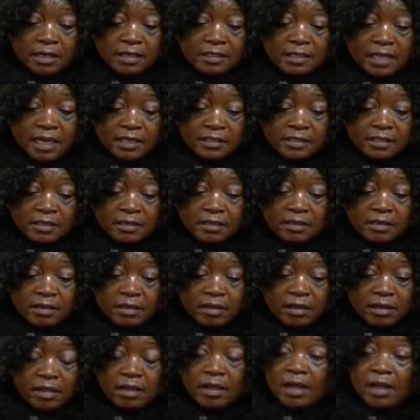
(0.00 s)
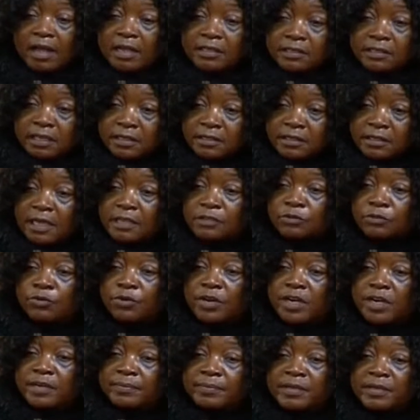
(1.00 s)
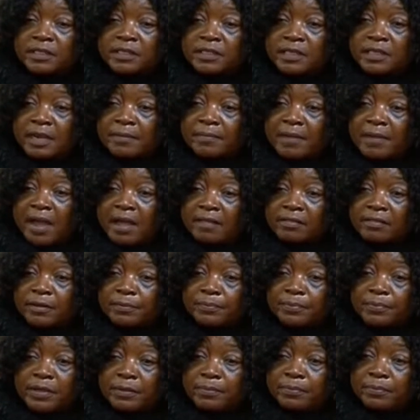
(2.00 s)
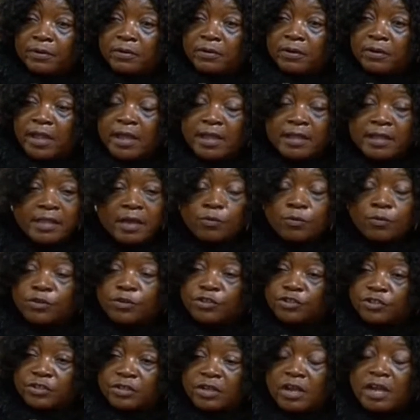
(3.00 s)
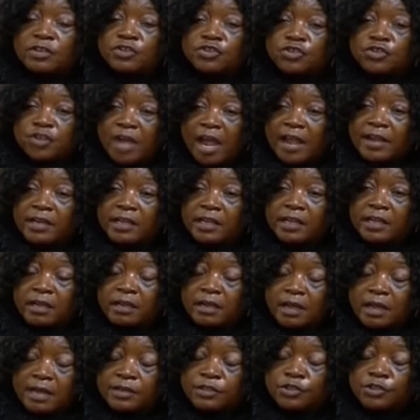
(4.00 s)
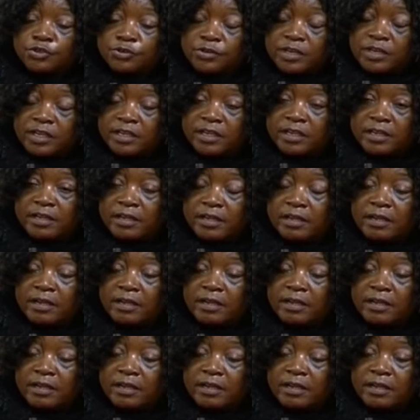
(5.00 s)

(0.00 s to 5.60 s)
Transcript: is that as it has already been said by other people, Kenya was a shining country